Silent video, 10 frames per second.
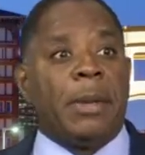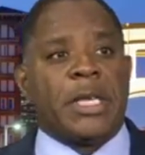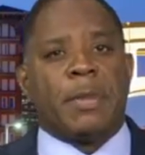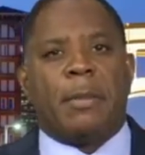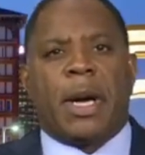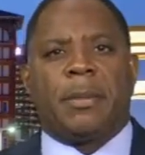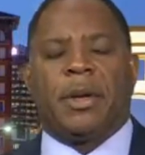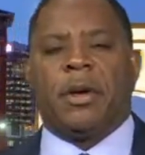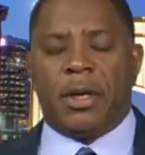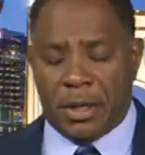Has my mic
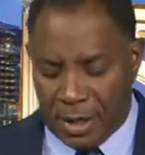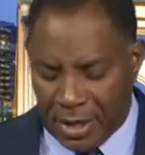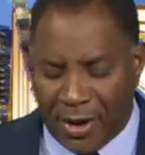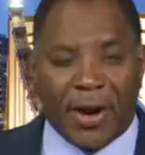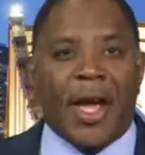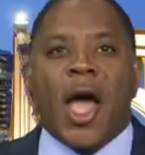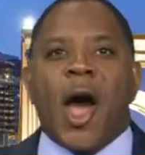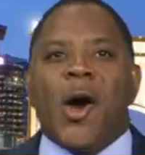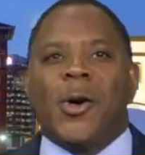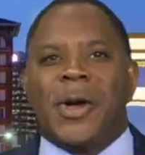been on? All right.
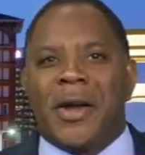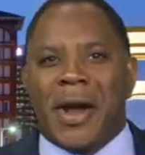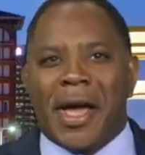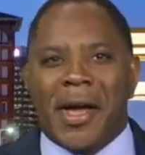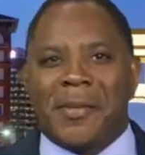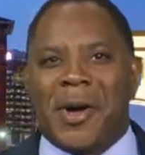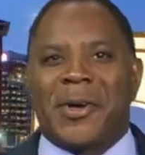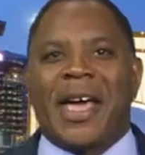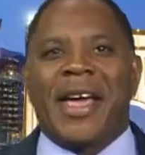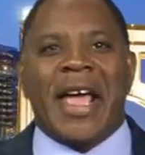Oh, here I am.
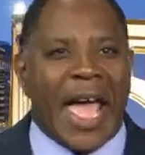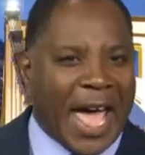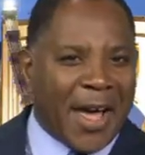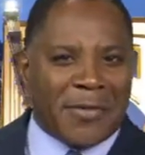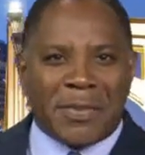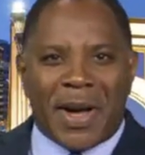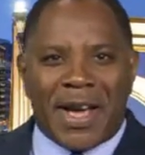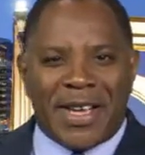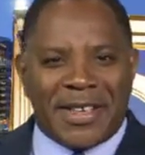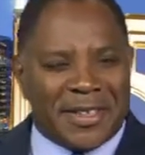Okay. Hey,
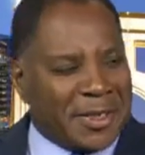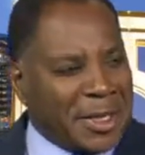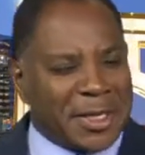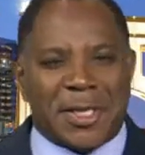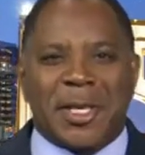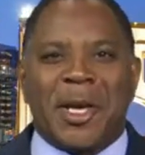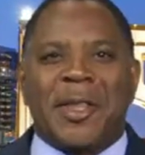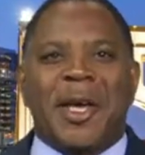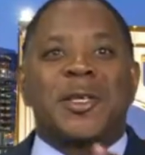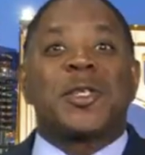everybody. Good to see you
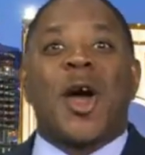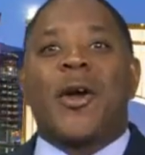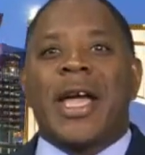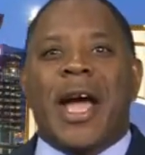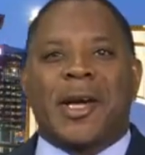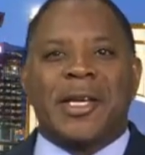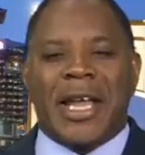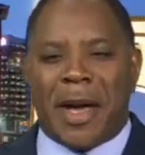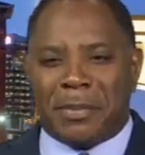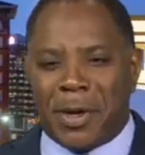there. Sorry I could
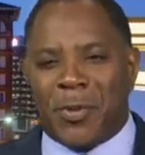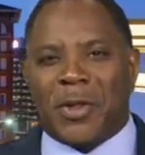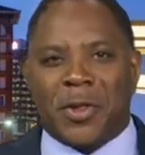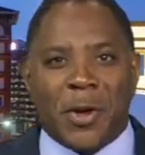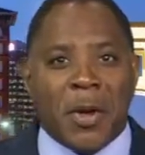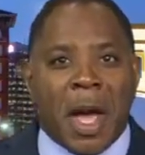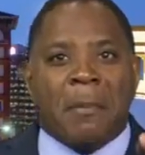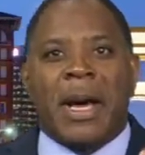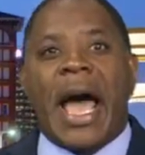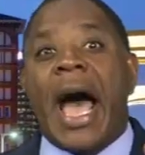not be with you,
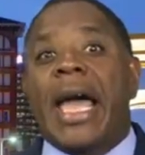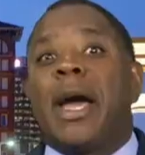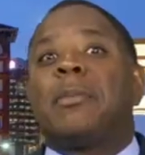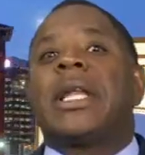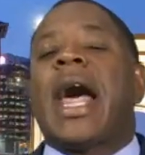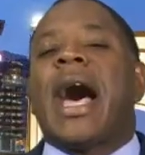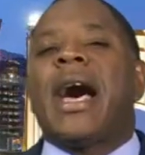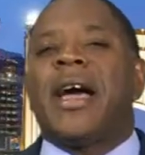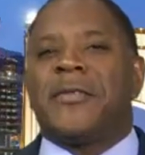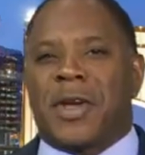but I am
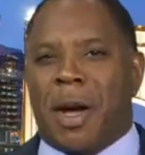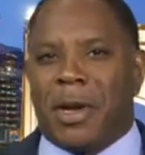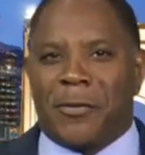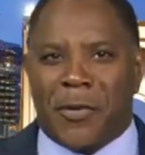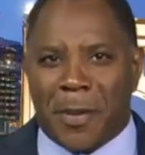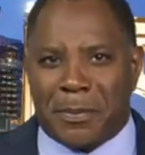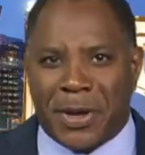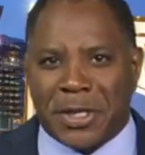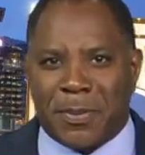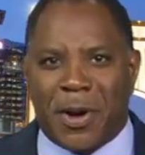live coming from
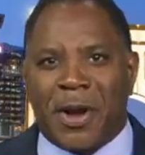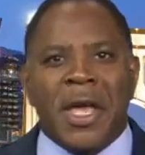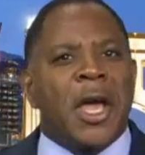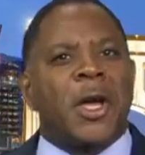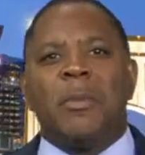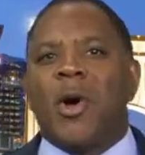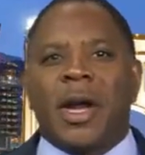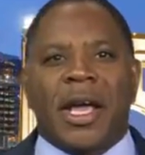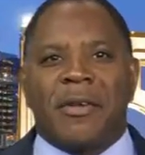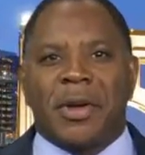Pittsburgh. Good
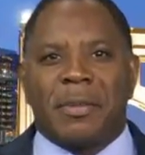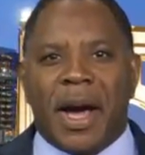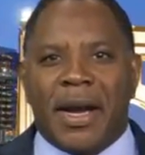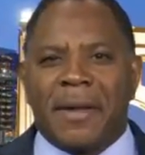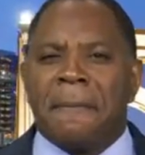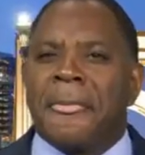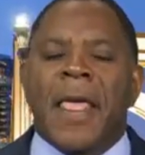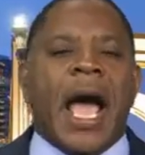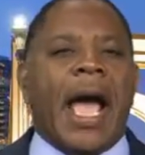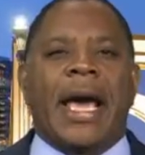morning, everybody.
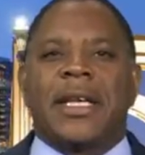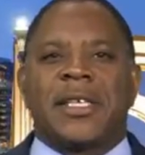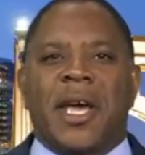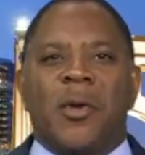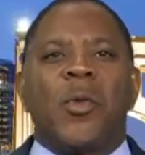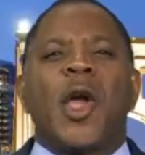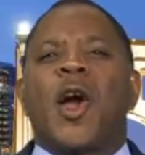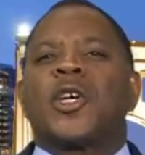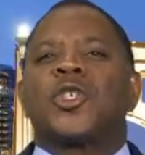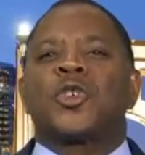I got to tell you, we
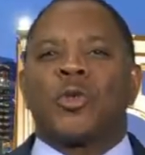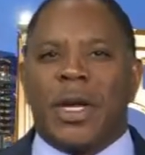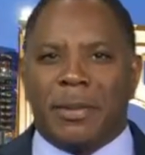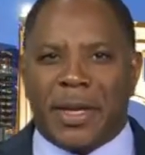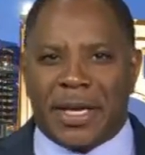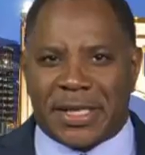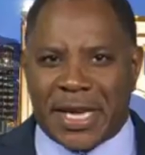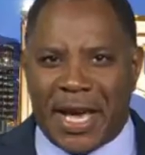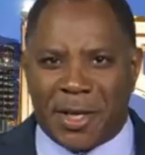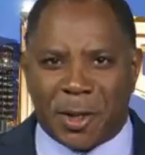are extremely
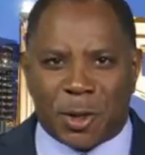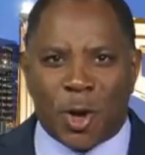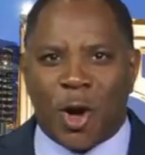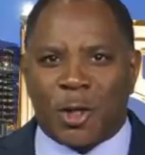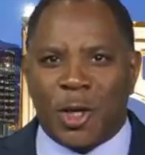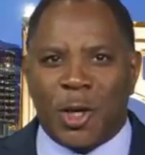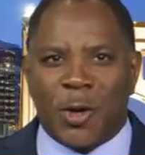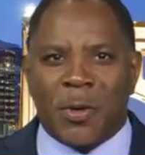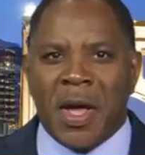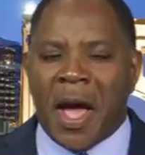excited to talk to
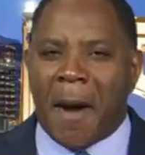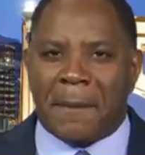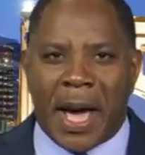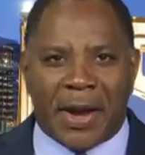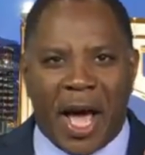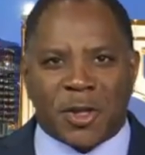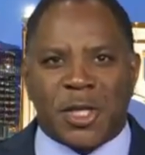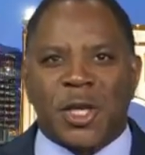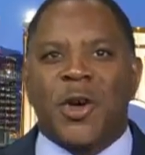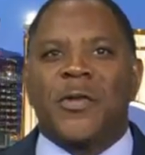you about our
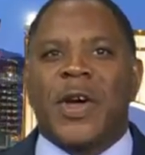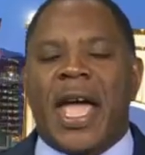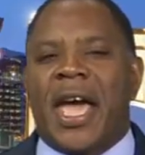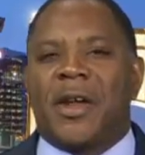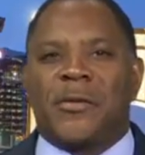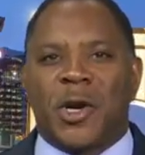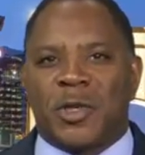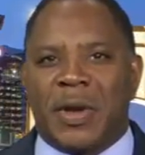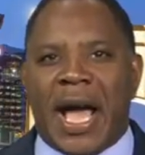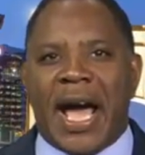silver
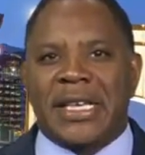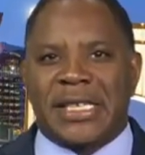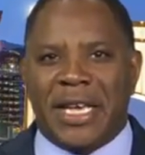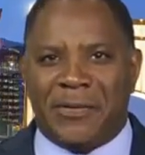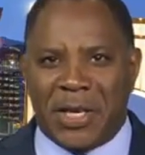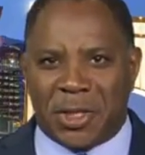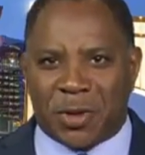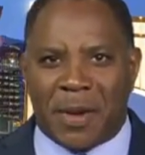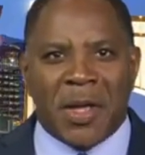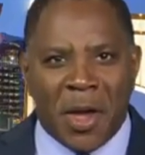anniversary ICV
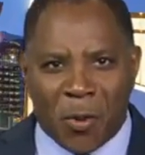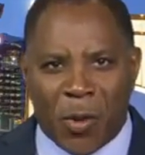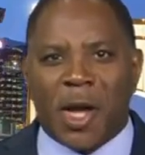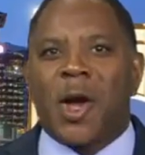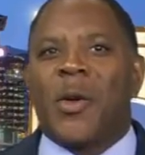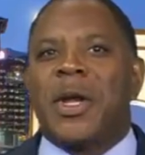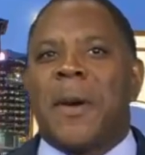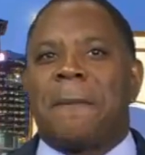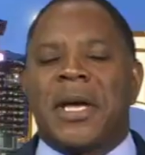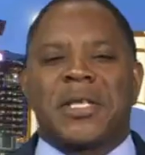trip. We're going
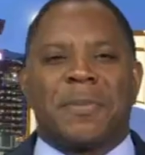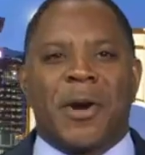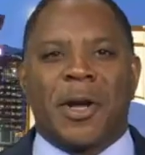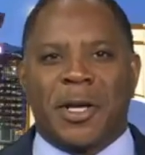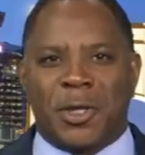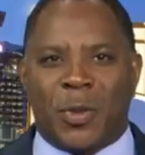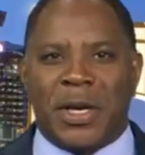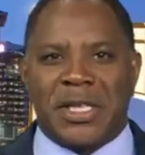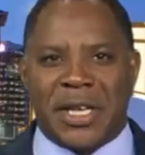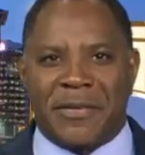to Pittsburgh in
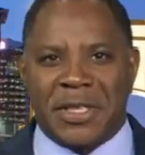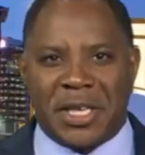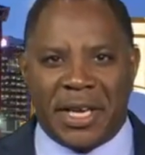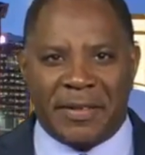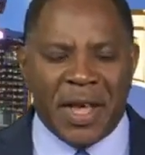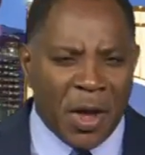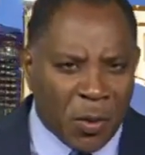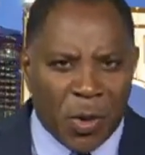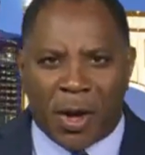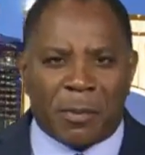2017.
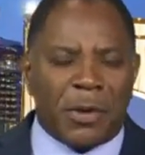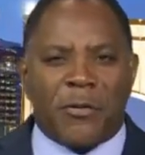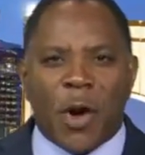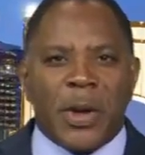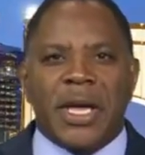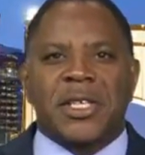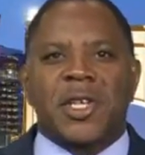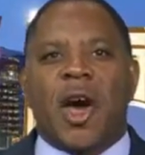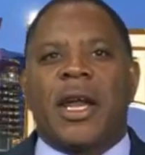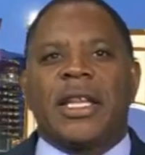Well, before we get
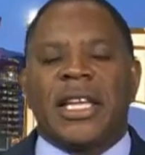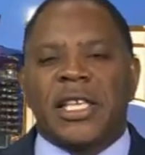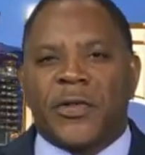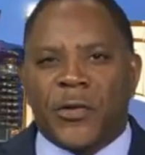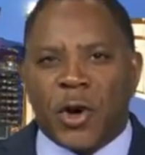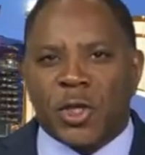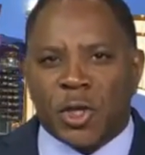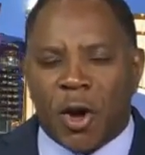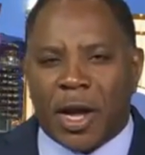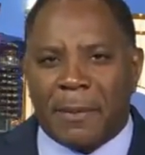started, let's first
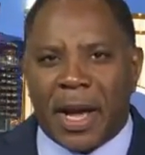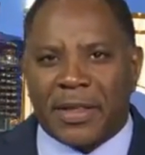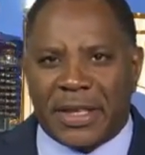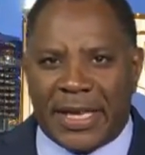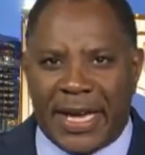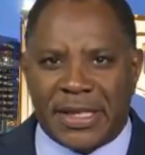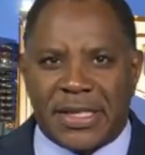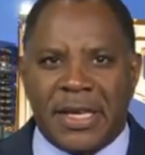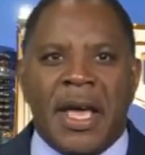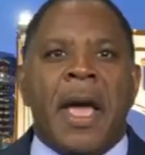talk about the dates.